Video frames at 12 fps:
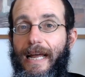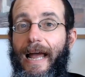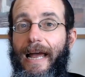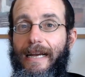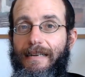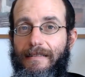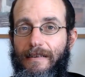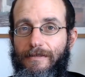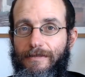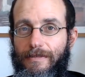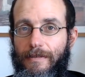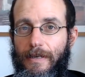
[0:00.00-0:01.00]

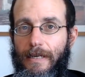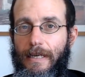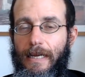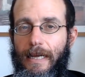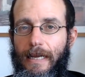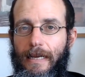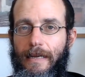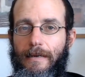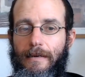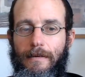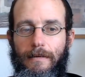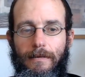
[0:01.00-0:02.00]
active
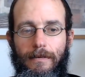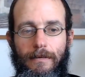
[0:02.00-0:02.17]
in